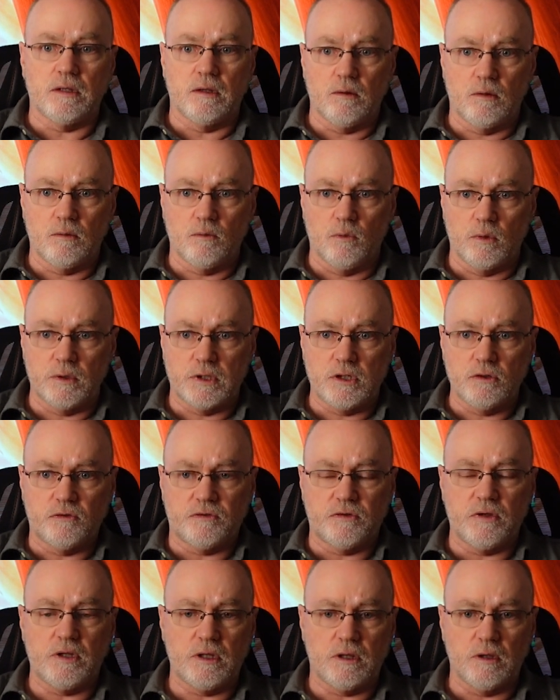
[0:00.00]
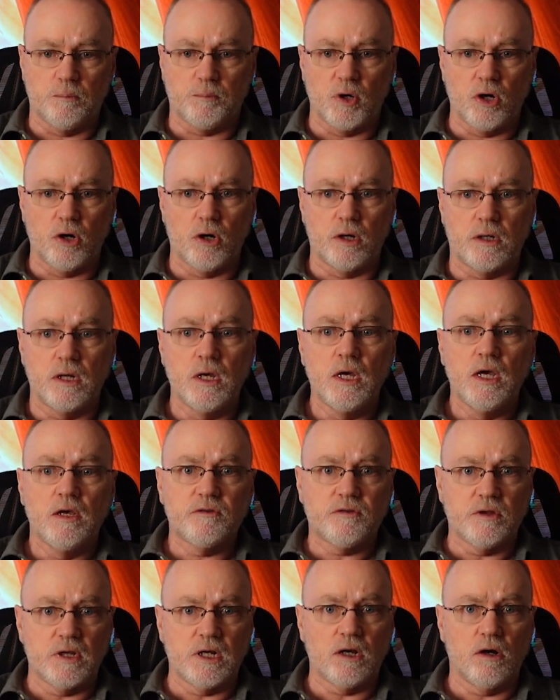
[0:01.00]
When you see the bird
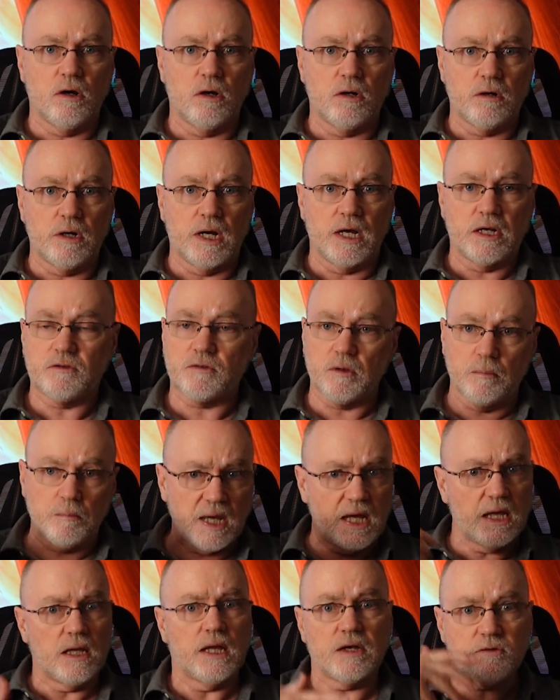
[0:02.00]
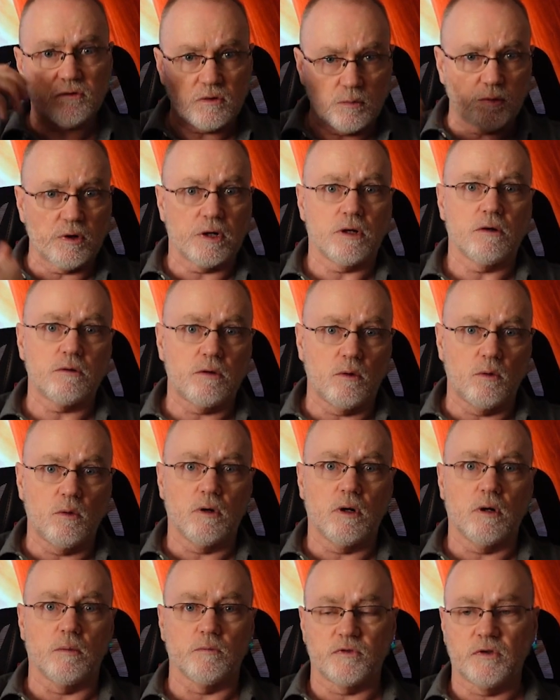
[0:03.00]
sitting on her eggs, the male has to bring her the
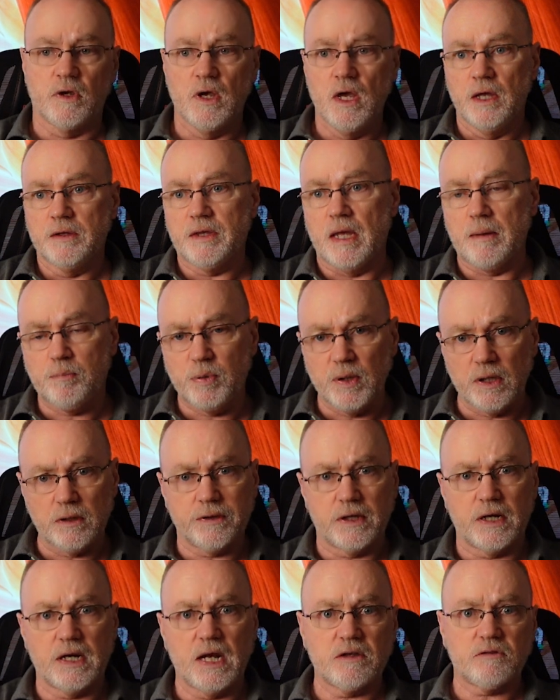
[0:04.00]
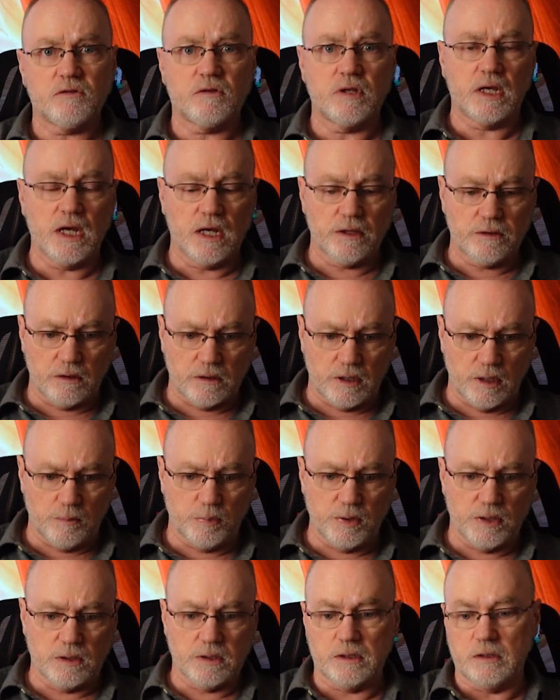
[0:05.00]
worms. They build the nest together. They're
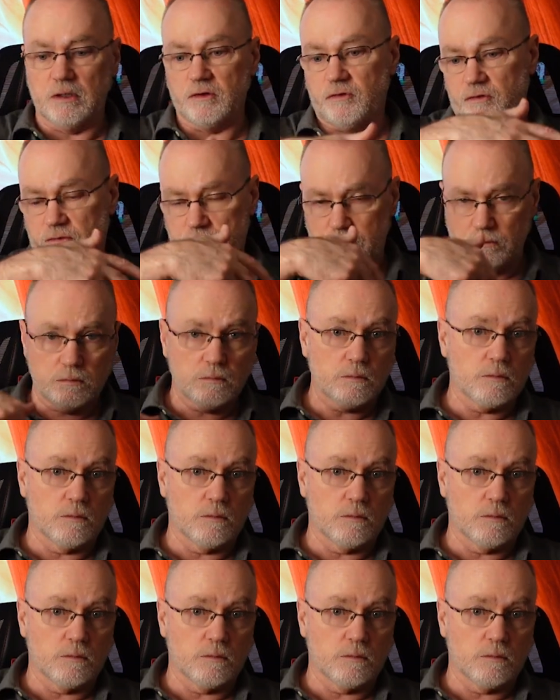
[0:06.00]
building this.